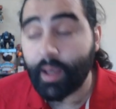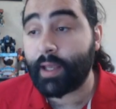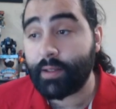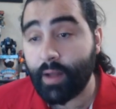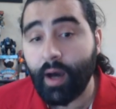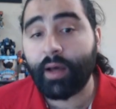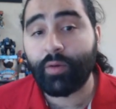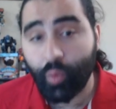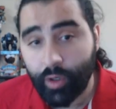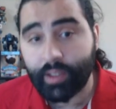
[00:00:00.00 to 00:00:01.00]
and
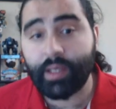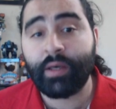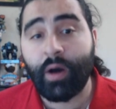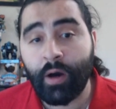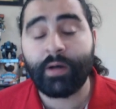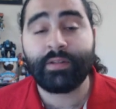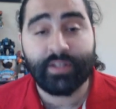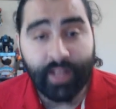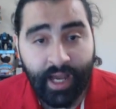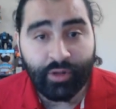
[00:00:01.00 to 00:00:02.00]
not working on
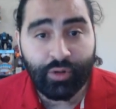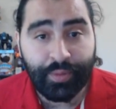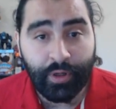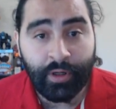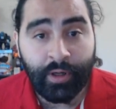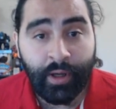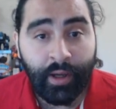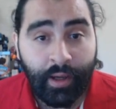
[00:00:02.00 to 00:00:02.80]
Sly Cooper,